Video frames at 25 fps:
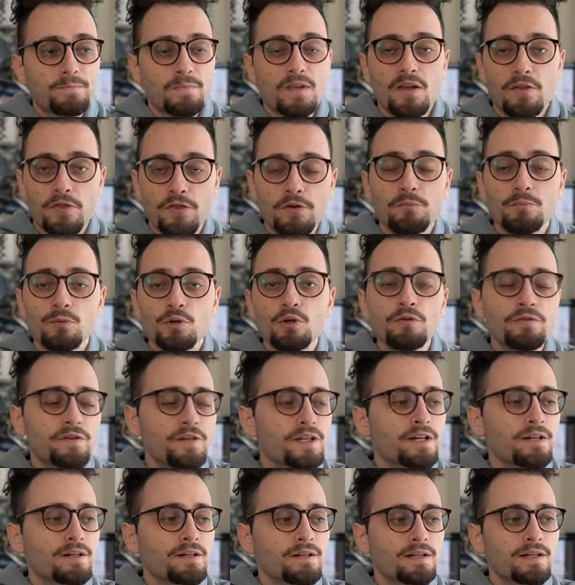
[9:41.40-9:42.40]
The move
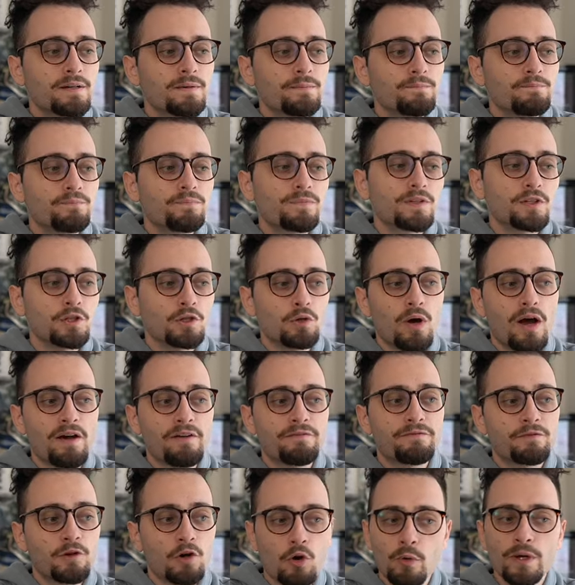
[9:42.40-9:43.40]
here, you
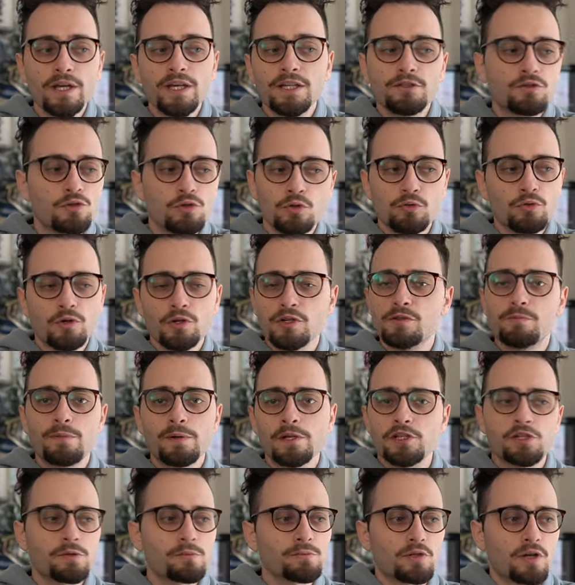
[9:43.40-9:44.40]
have queen, two rooks,
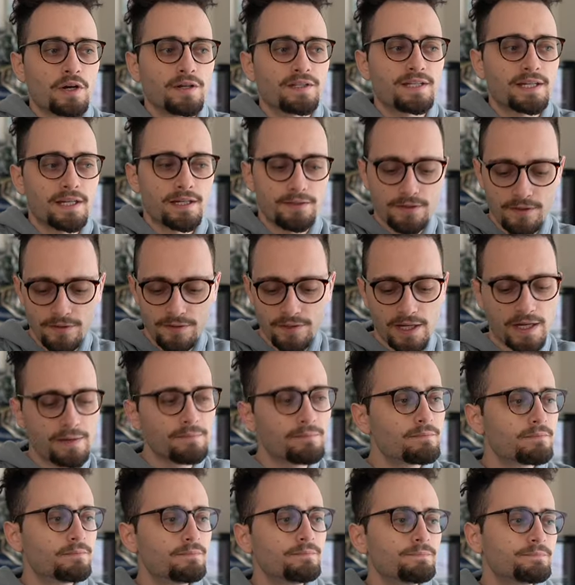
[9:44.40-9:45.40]
bishop trying to get into the
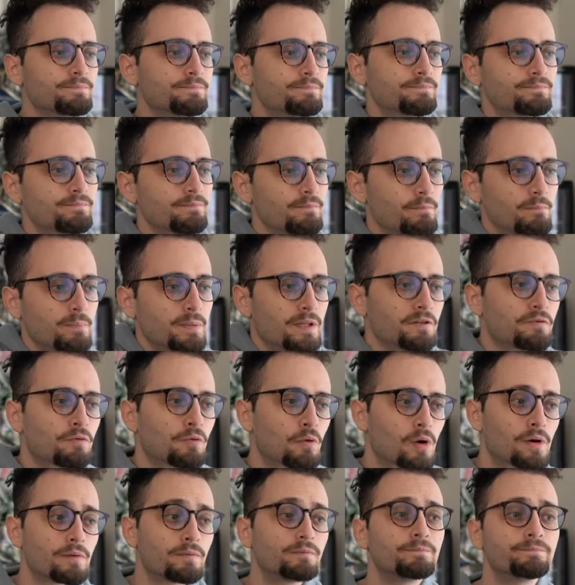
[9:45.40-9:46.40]
game
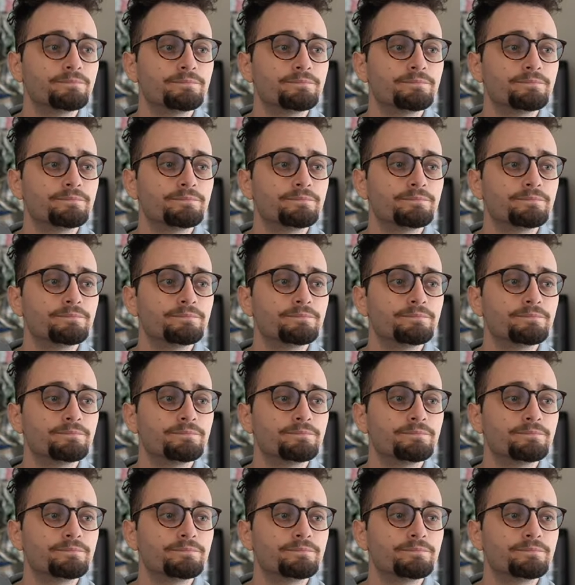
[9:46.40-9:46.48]
b4.